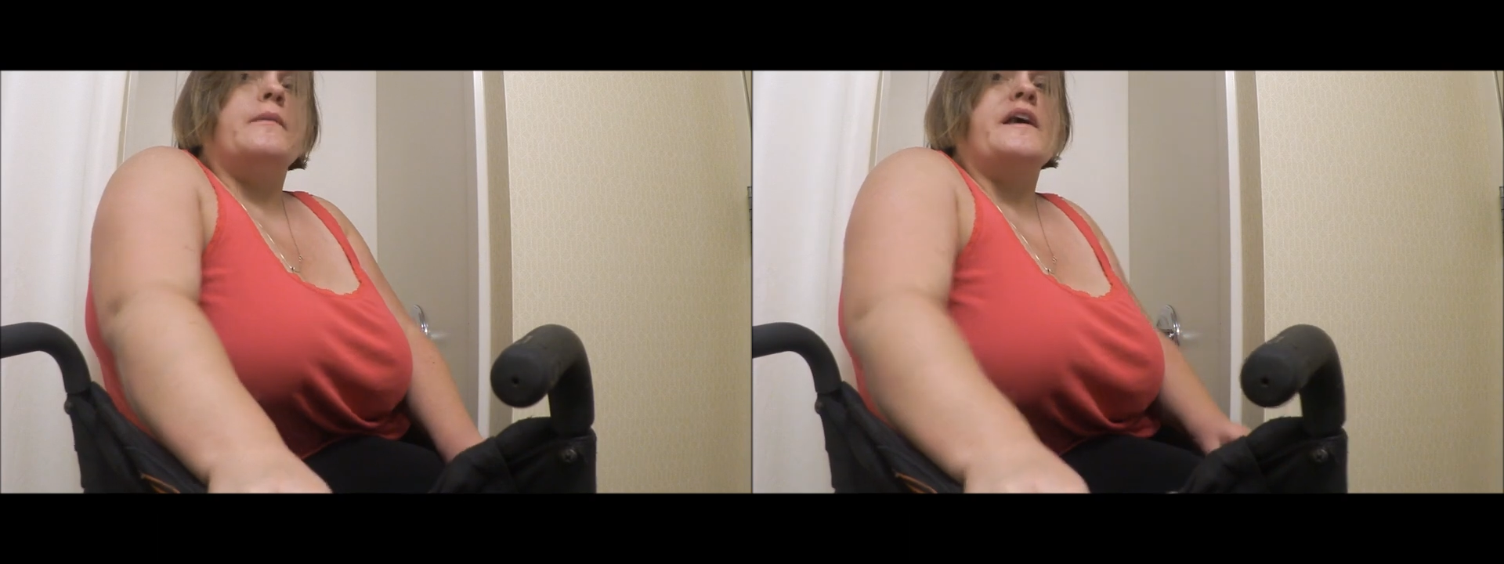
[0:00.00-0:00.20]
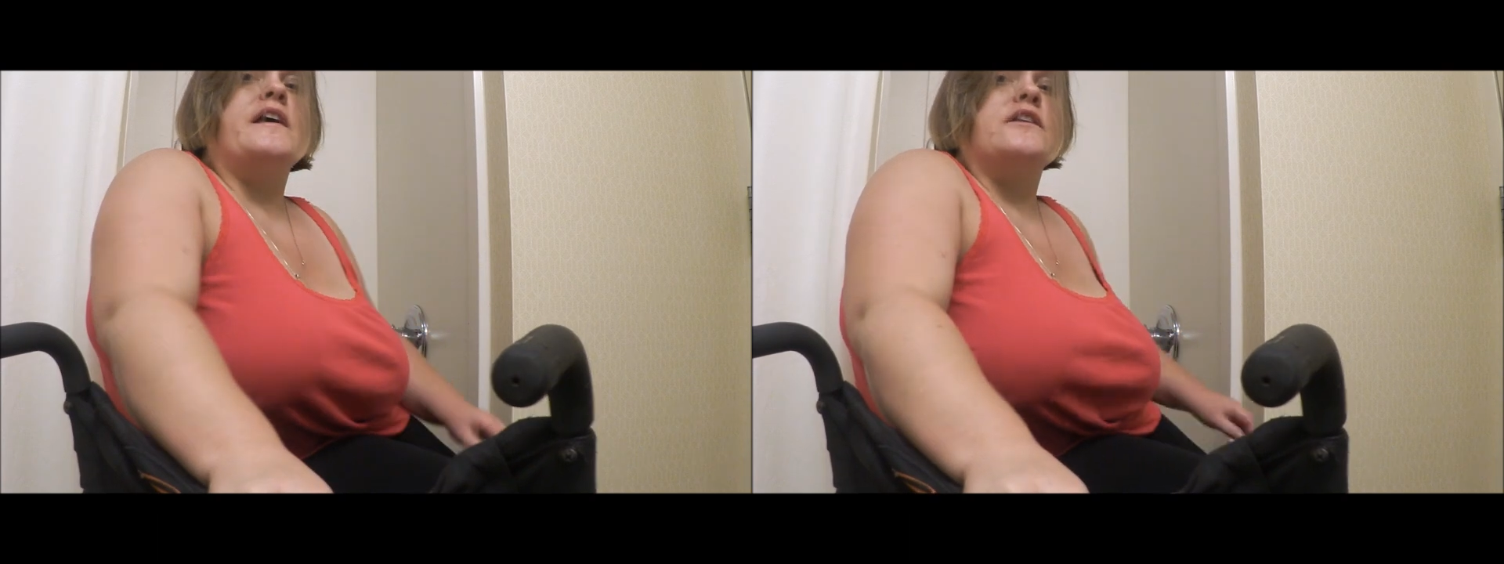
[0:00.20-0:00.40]

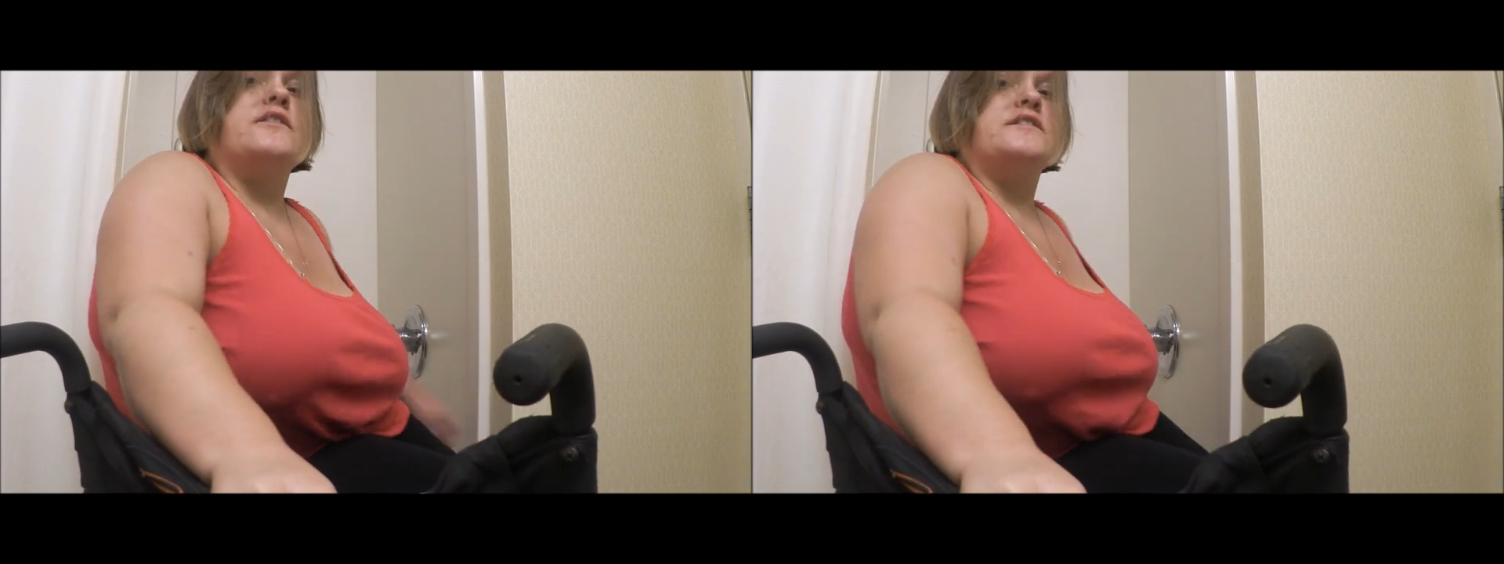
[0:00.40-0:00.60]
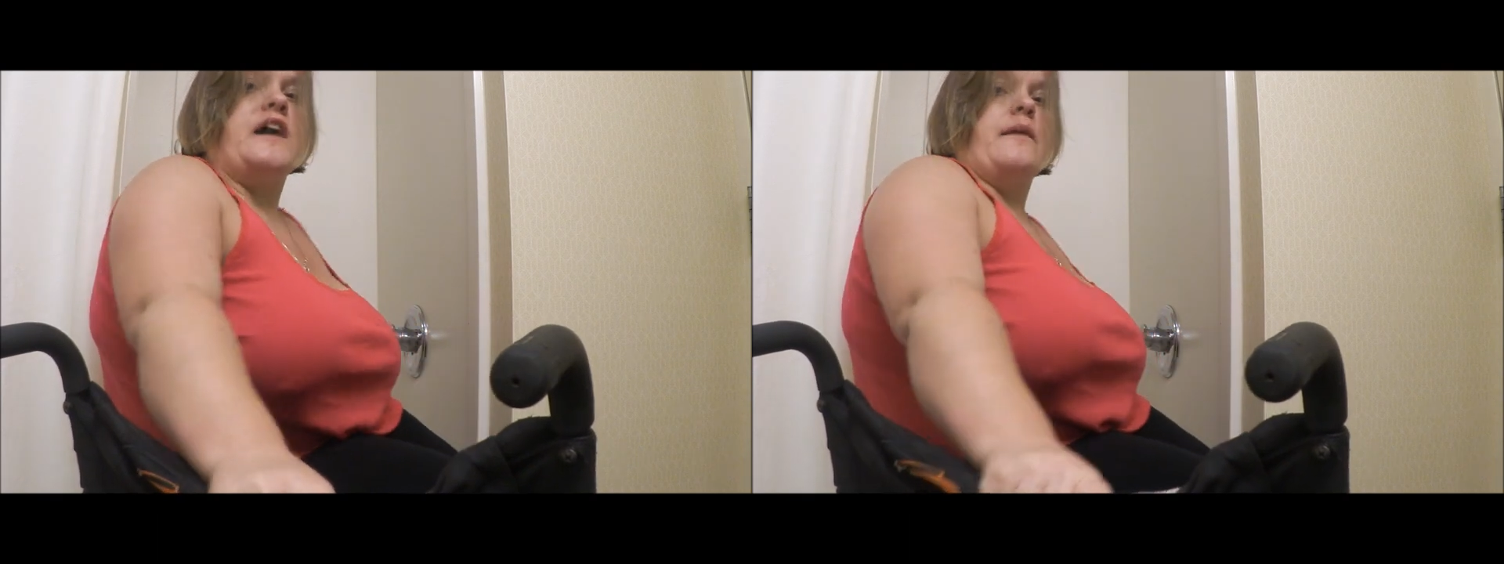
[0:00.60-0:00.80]
my hand
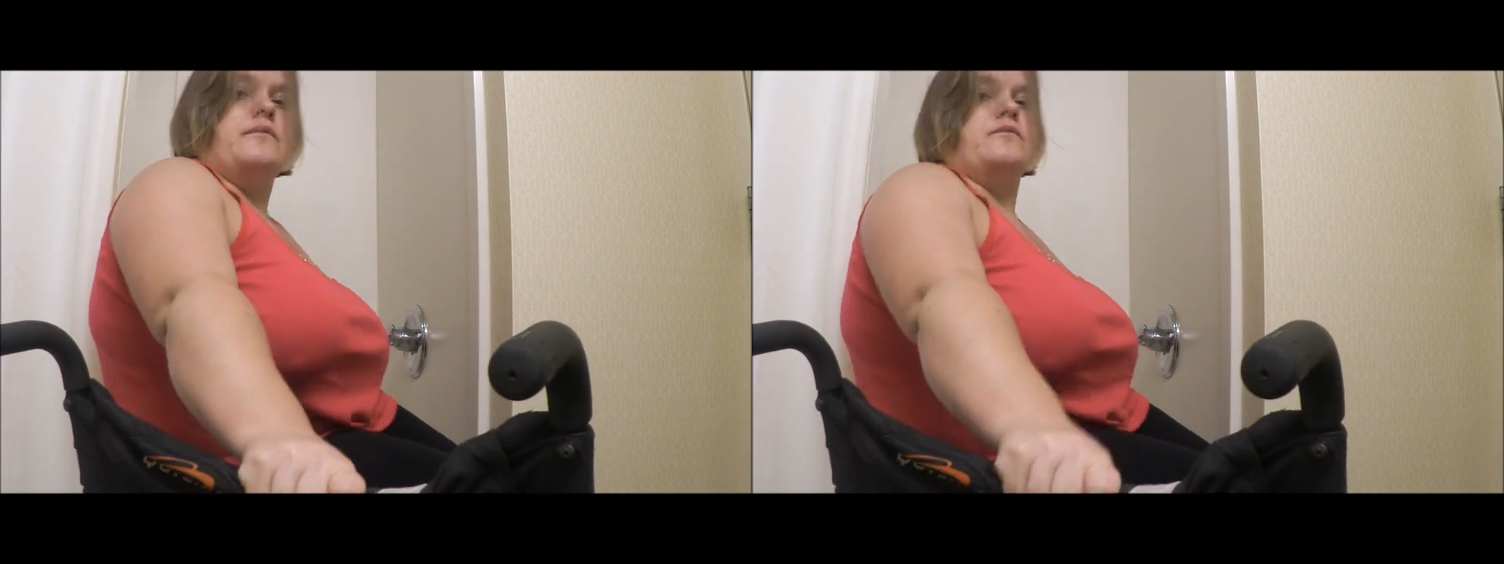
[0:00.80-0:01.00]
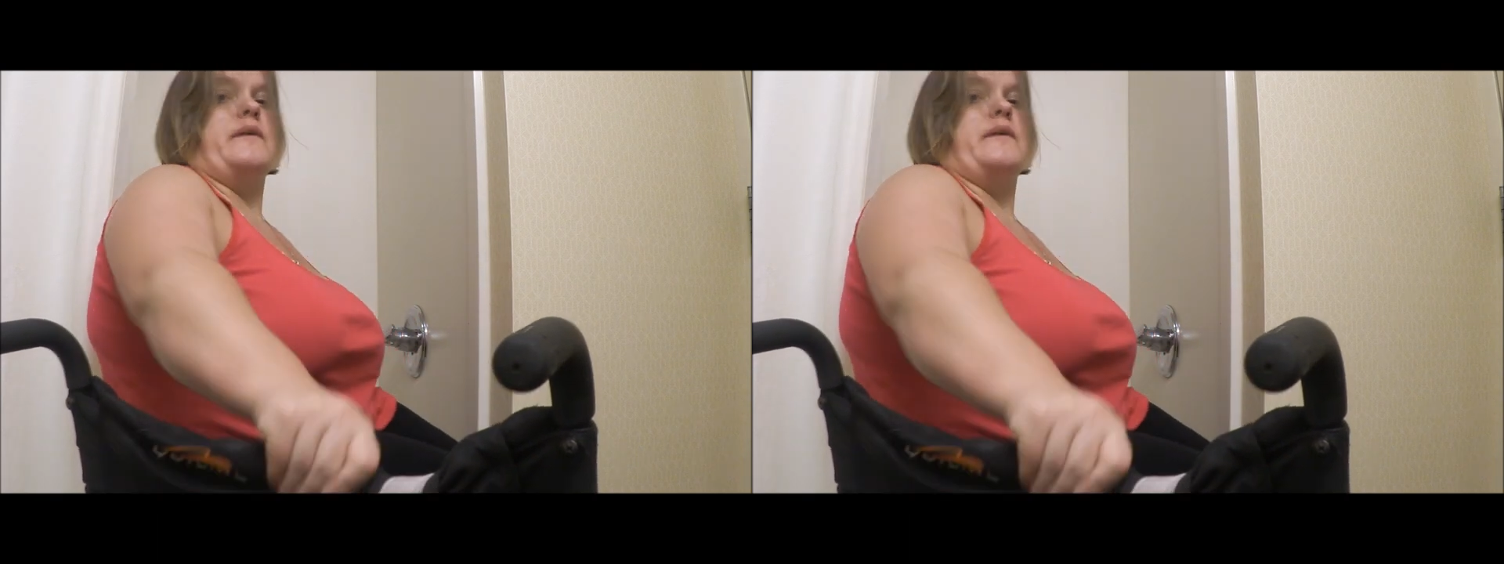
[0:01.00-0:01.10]
on top of